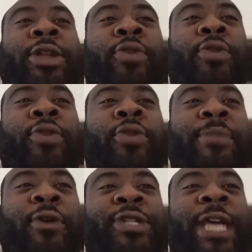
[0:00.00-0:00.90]
and the
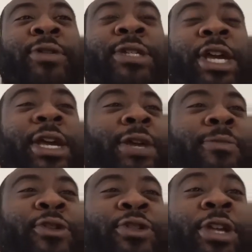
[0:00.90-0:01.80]
Bojangles chicken
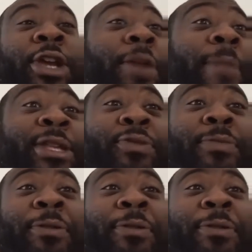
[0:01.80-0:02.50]
commercials the year y'all made the Super Bowl.